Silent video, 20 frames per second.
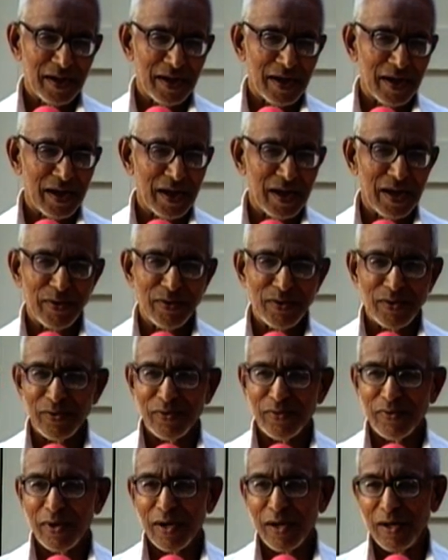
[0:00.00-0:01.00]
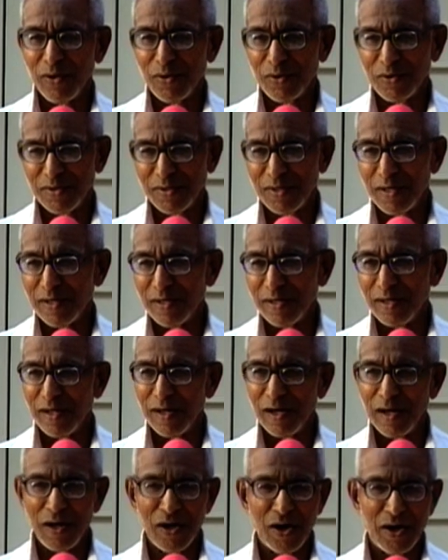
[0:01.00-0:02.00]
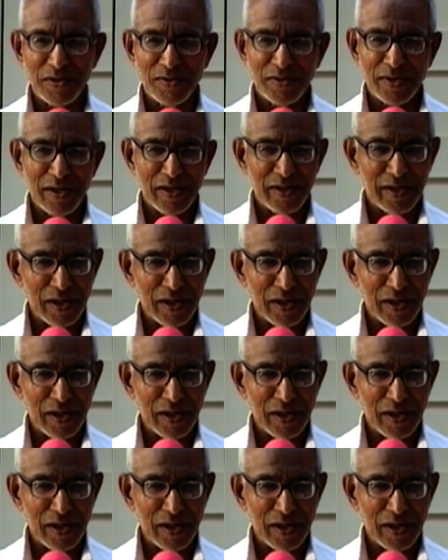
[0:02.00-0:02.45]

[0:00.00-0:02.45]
I have to follow certain laws and